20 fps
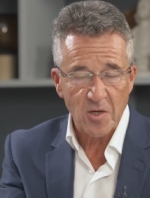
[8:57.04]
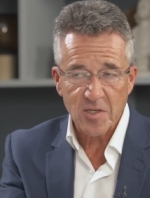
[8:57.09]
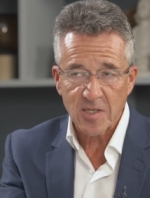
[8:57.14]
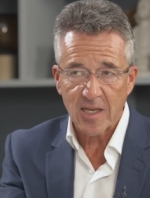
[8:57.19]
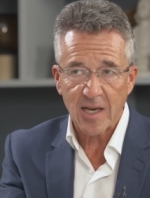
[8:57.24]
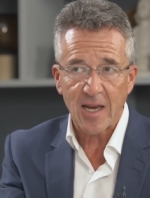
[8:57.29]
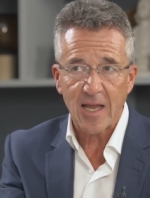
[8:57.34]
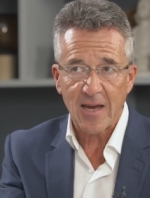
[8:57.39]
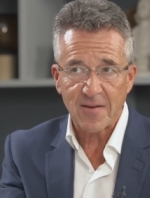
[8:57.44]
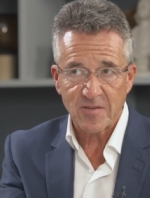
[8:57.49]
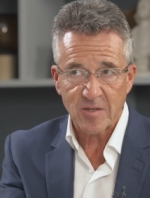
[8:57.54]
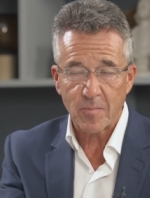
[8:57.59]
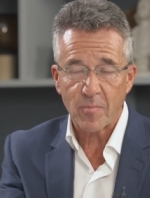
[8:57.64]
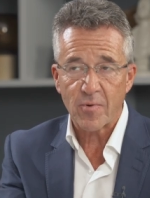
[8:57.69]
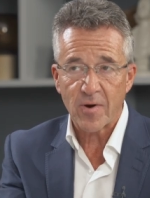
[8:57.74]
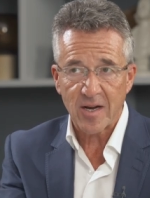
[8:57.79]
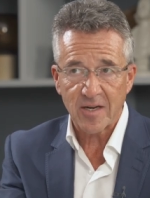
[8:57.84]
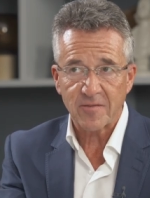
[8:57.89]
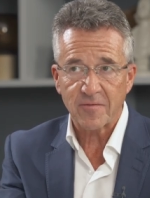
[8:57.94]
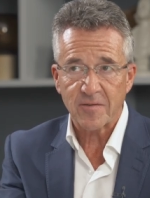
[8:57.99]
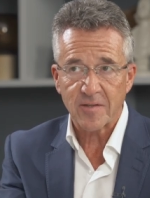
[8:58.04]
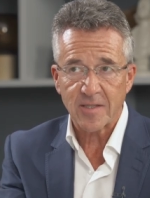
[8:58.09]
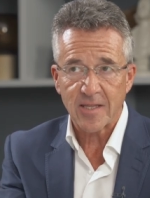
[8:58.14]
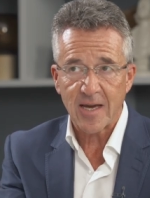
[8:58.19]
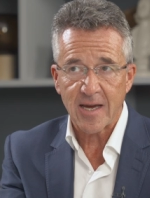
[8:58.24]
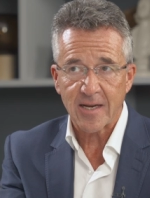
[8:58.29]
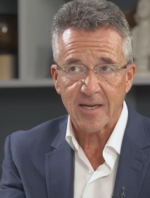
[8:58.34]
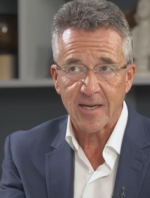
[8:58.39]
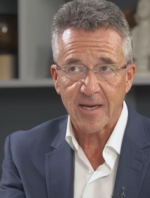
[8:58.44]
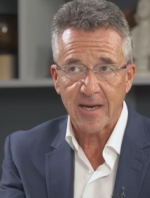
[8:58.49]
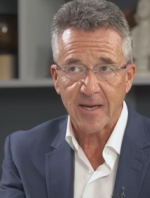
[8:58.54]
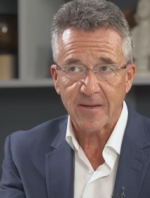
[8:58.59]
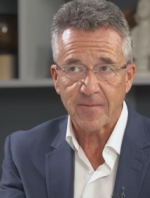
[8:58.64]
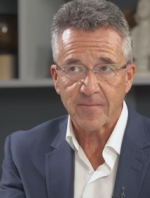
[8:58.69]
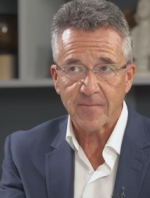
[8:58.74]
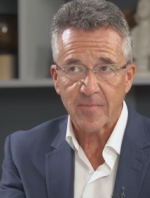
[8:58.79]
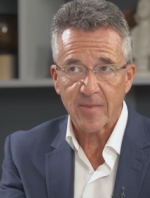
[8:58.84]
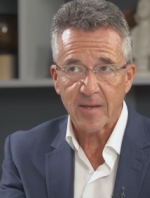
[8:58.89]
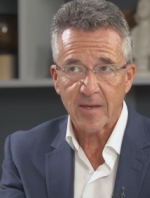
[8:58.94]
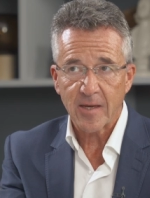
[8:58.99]
lost their lives at Bradford that day,
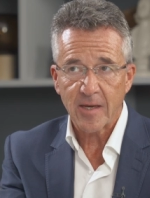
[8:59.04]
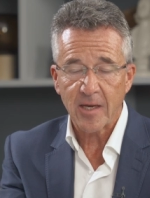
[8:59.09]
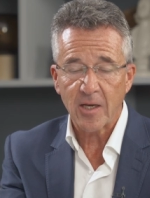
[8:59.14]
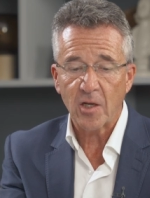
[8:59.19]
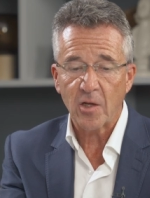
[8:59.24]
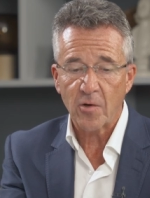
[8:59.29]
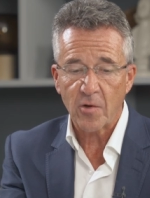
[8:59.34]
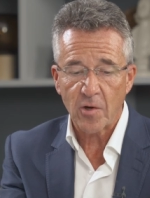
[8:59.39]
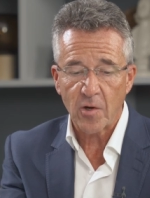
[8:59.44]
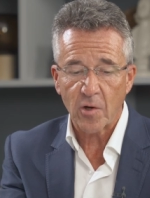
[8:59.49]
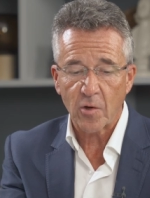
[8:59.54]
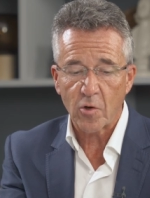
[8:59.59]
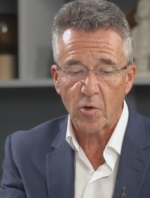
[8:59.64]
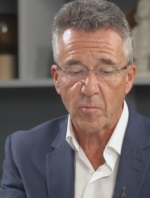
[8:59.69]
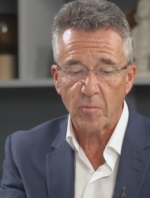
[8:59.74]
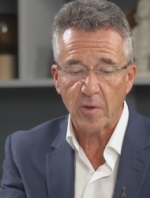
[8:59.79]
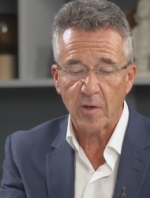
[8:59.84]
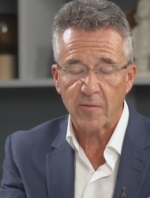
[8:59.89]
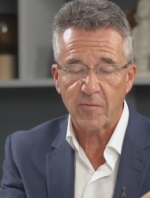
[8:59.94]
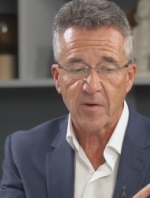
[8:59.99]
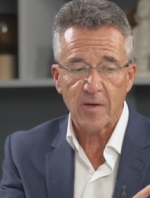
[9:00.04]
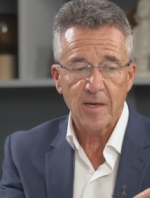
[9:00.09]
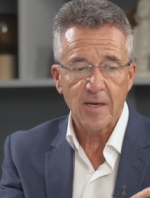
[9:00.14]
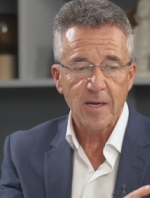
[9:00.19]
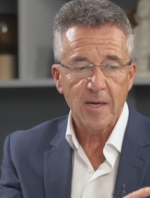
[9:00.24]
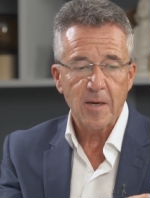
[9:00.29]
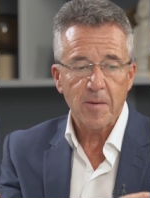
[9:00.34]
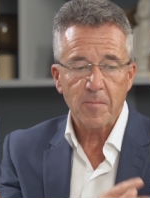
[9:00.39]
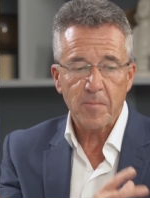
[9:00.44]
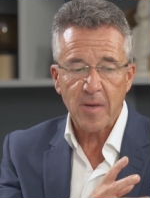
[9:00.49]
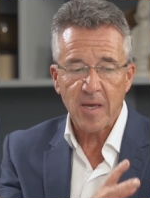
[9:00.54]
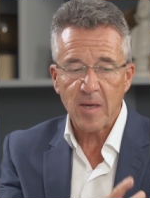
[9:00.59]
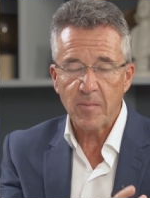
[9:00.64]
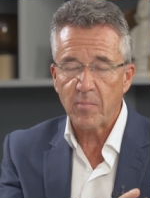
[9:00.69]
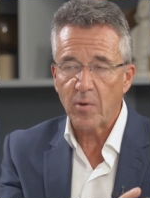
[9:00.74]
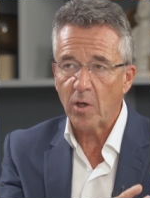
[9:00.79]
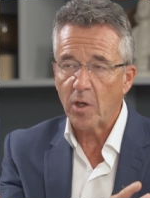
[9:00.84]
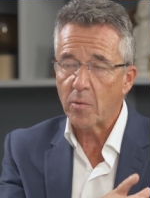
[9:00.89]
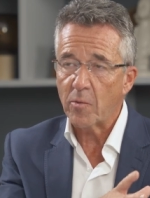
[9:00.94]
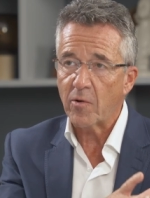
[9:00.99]
including a couple of
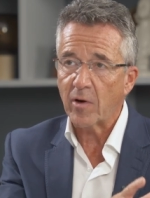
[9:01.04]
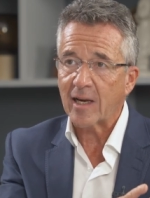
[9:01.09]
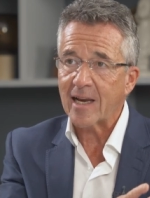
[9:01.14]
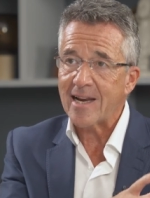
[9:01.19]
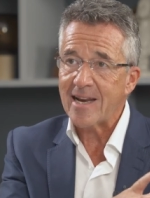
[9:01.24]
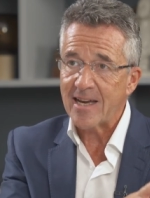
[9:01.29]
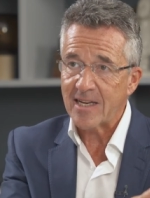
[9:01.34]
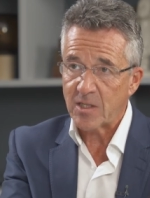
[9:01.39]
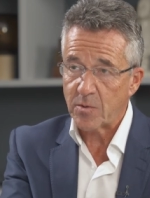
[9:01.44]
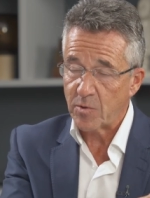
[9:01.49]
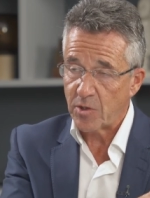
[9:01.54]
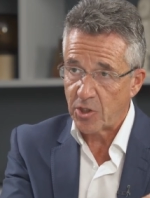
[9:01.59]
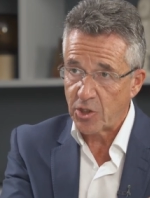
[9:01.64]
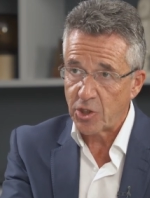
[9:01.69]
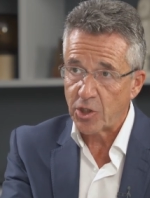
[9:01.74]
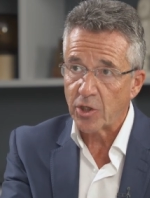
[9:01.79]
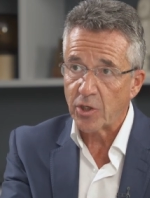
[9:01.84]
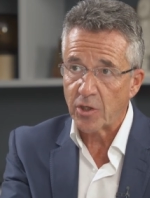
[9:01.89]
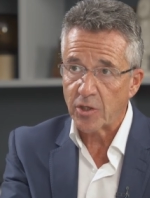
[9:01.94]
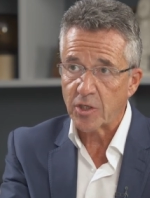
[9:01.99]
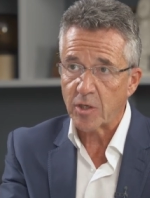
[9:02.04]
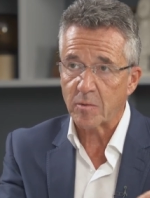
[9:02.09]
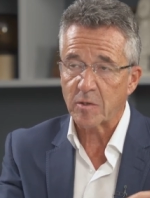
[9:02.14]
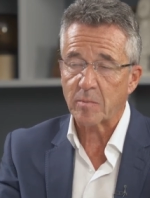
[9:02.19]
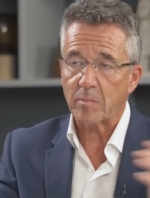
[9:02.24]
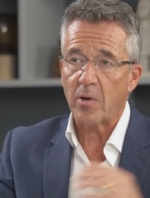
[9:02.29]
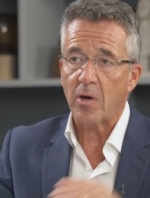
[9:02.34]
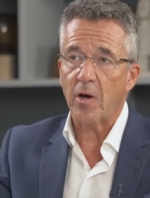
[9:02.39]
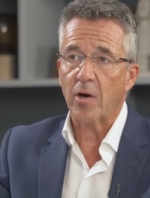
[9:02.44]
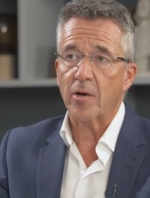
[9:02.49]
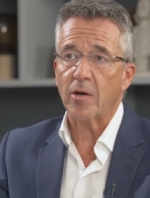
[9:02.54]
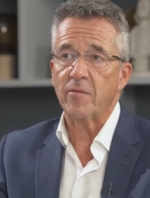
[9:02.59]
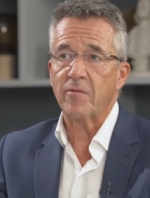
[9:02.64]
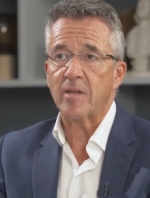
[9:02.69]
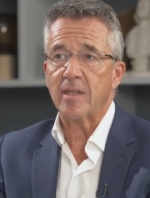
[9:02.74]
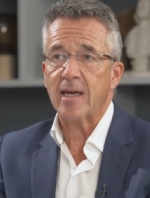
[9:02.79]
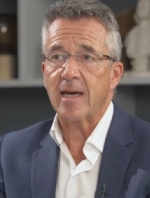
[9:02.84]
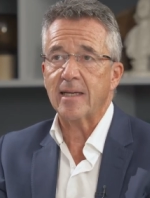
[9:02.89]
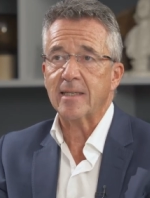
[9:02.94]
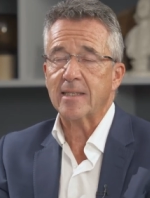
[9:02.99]
people who were connected with the church I was part of
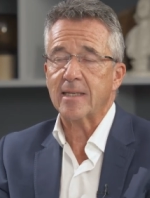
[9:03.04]
at that